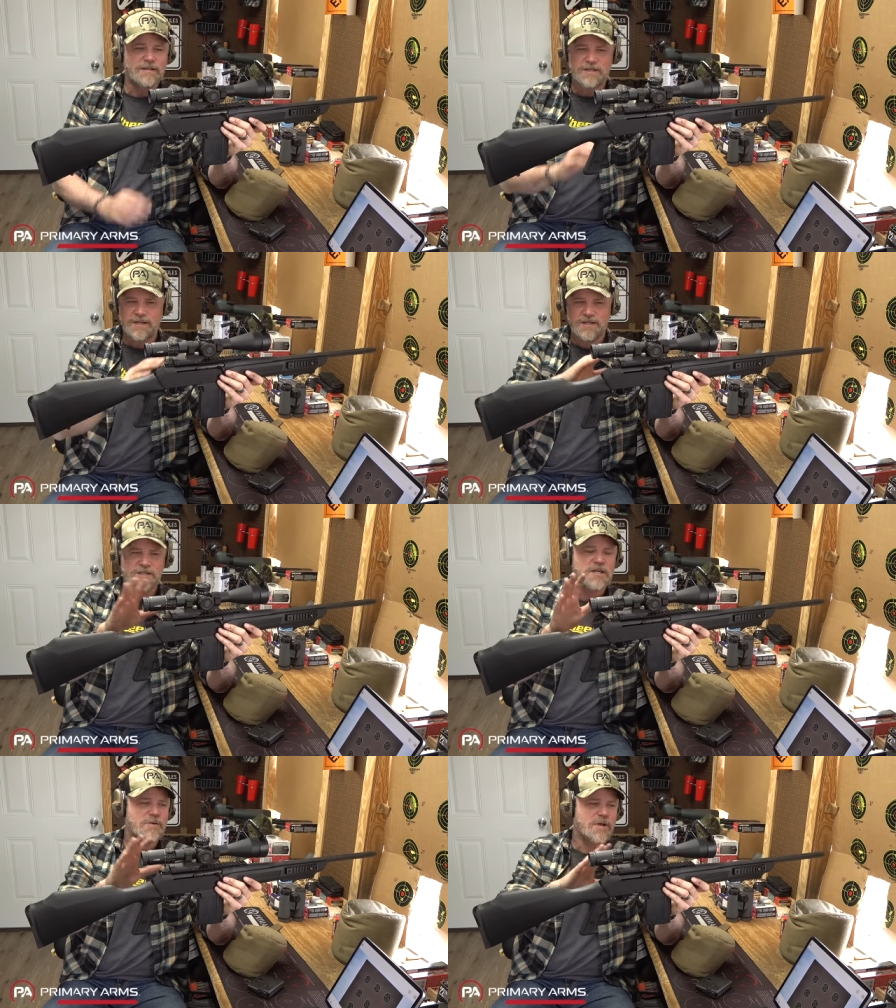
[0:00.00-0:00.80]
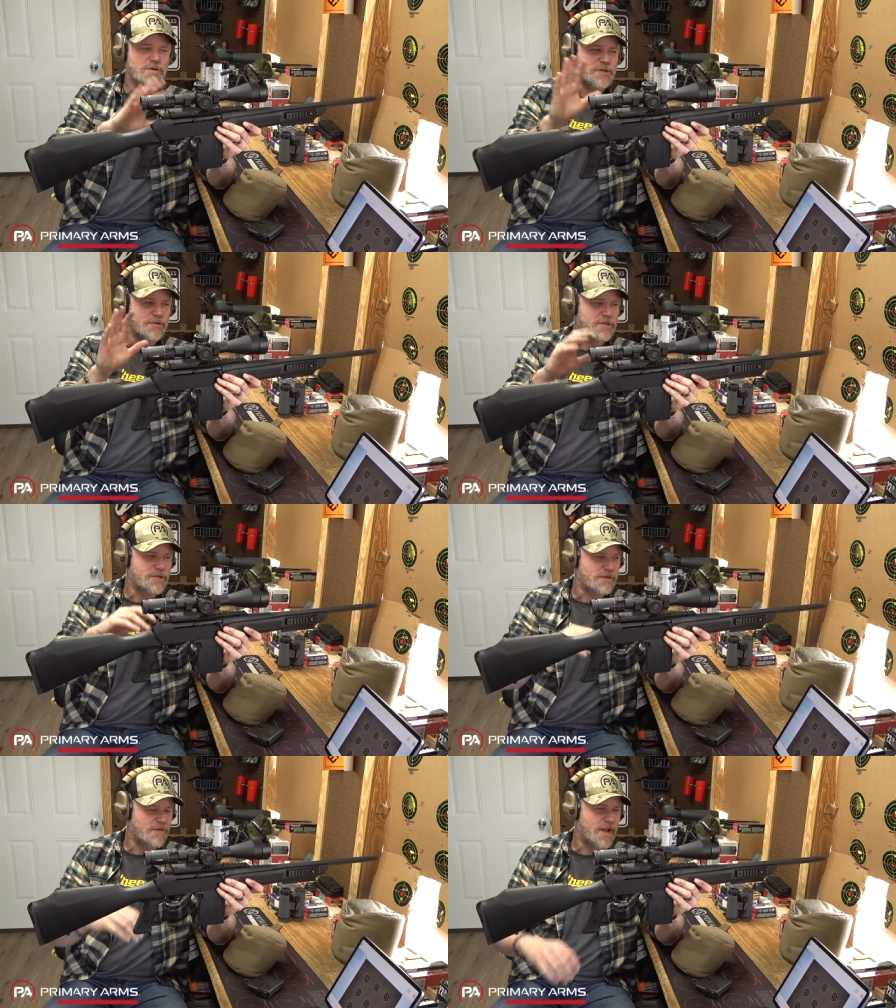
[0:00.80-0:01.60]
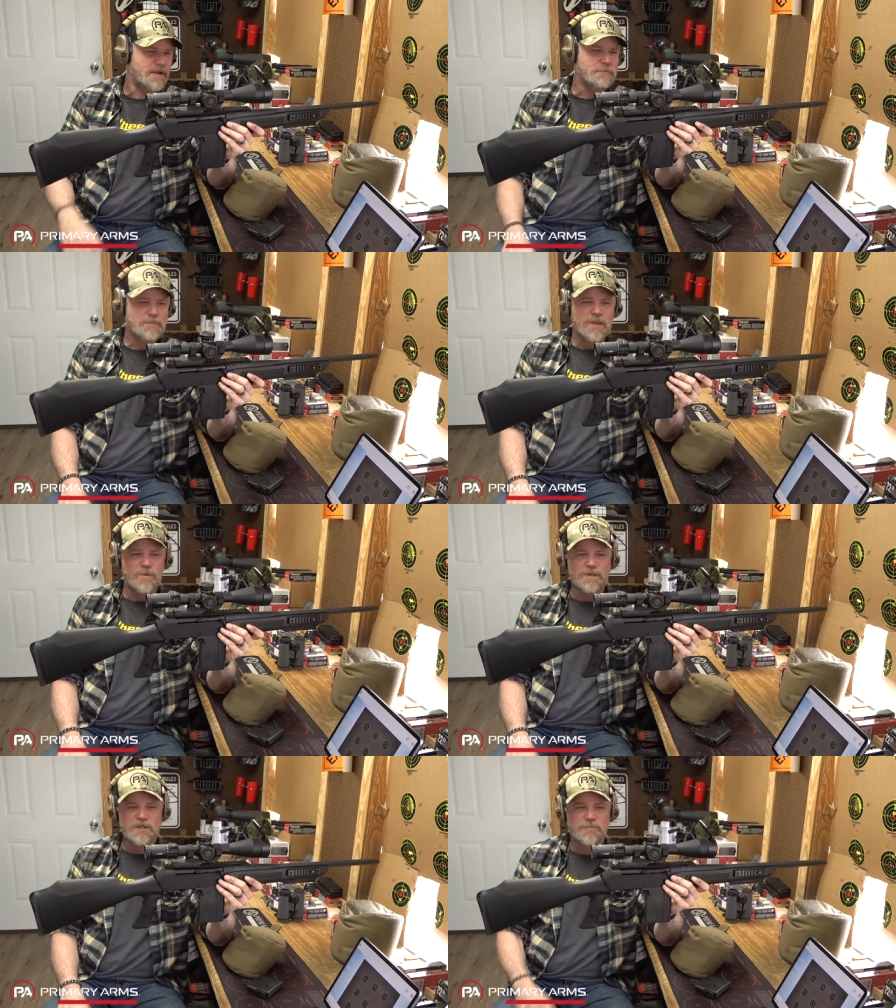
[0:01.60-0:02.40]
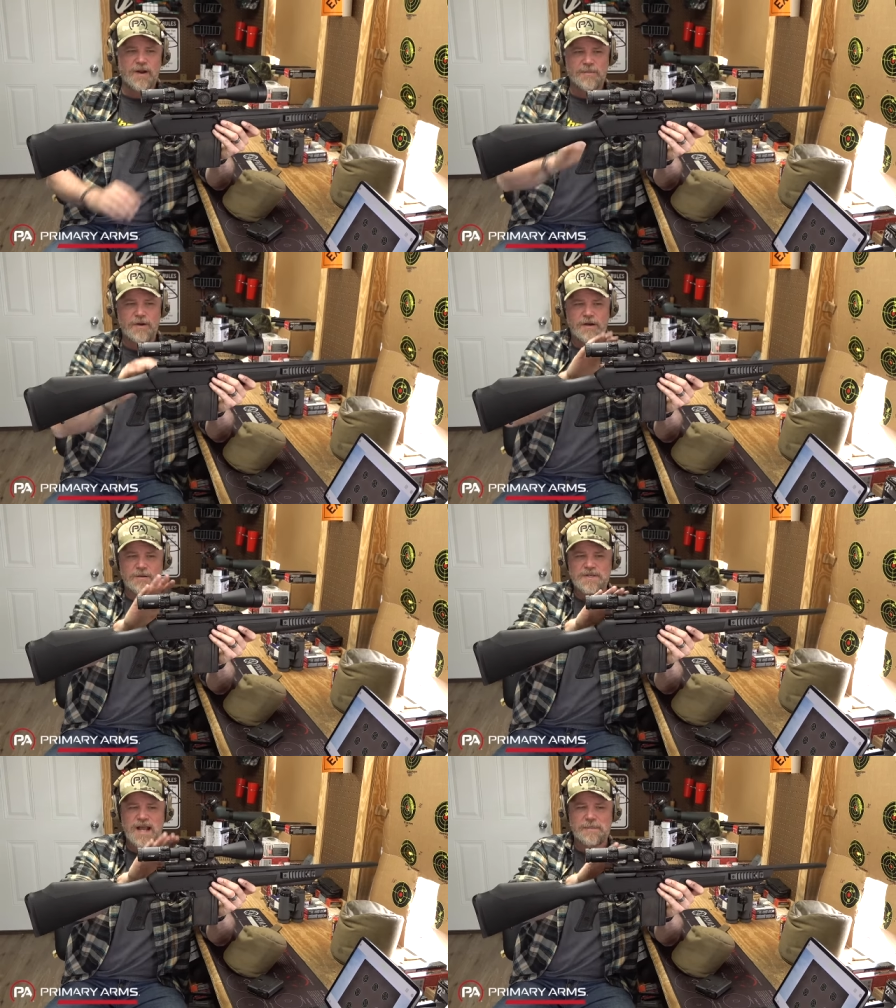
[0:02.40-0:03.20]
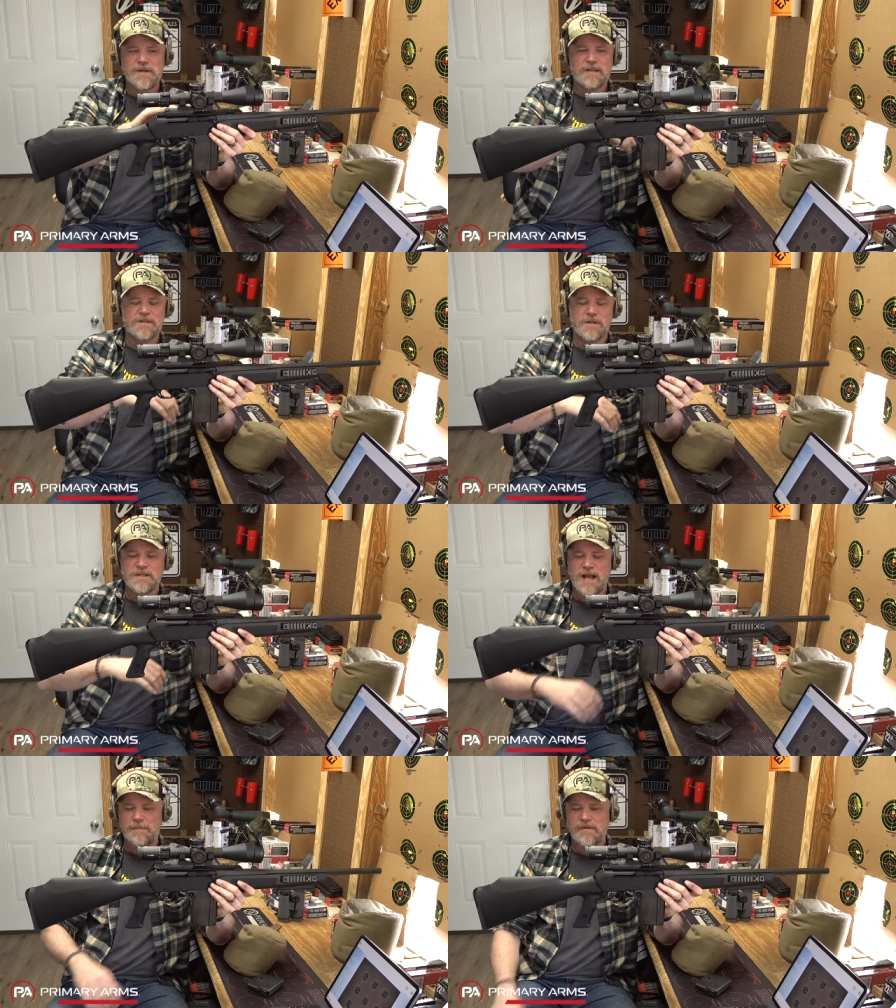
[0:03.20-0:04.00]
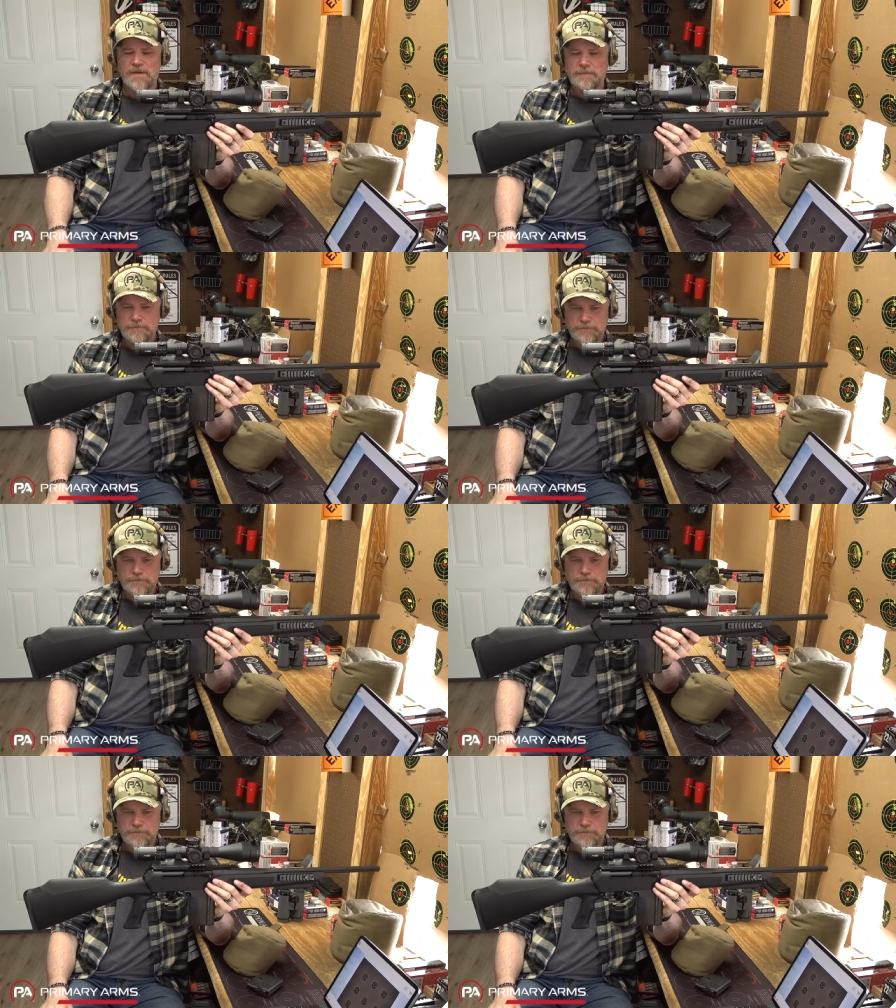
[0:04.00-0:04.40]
It's zeroed, shoots just fine with this Primary Arms optic that's on top of it.